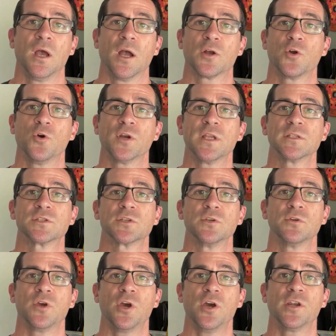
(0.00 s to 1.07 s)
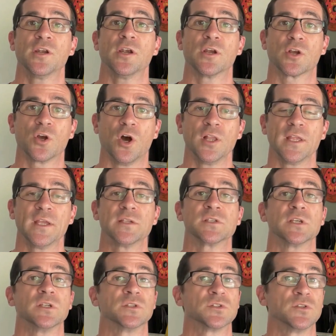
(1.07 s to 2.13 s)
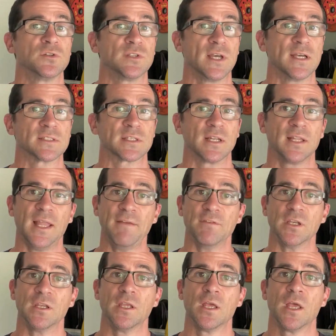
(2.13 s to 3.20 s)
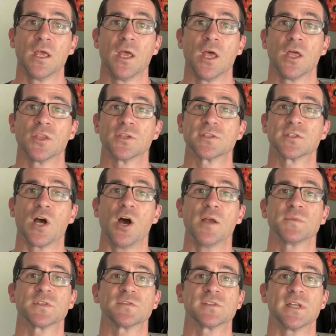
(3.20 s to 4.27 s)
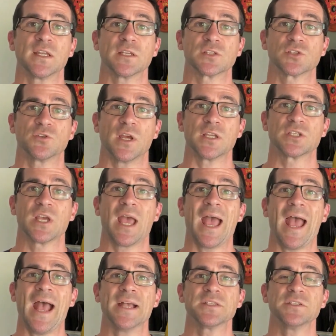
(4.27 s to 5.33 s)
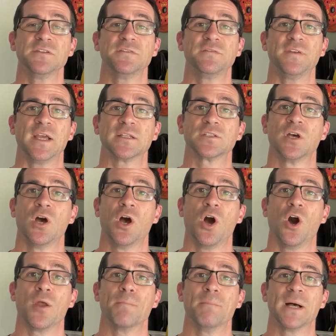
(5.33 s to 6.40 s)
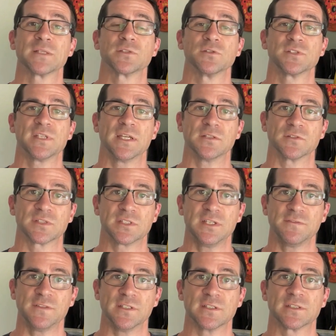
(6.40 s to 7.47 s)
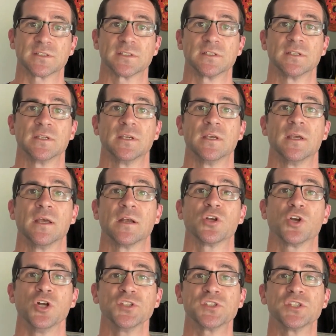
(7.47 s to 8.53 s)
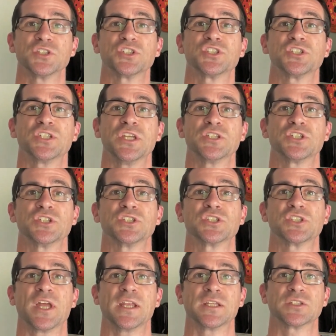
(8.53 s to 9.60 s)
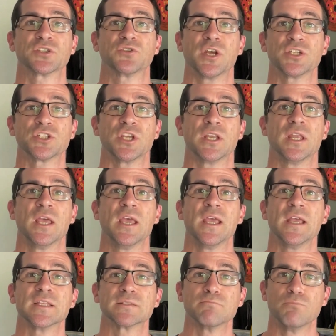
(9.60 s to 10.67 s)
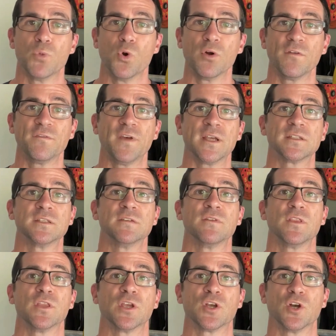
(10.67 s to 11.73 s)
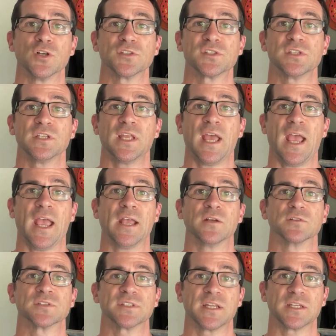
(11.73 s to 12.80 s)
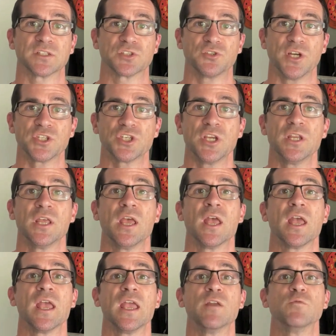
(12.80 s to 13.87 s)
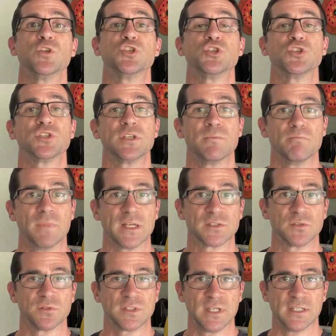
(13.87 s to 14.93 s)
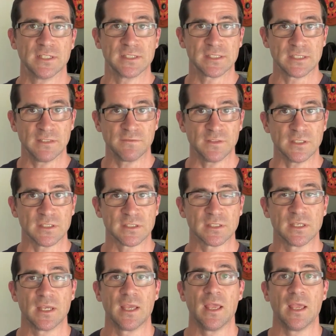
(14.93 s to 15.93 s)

According to Herder and colleagues in 2011, the types of static stretch has an effect on muscle tendon stiffness. Constant tension static stretching is more effective than constant angle static stretching in reducing muscle tendon stiffness.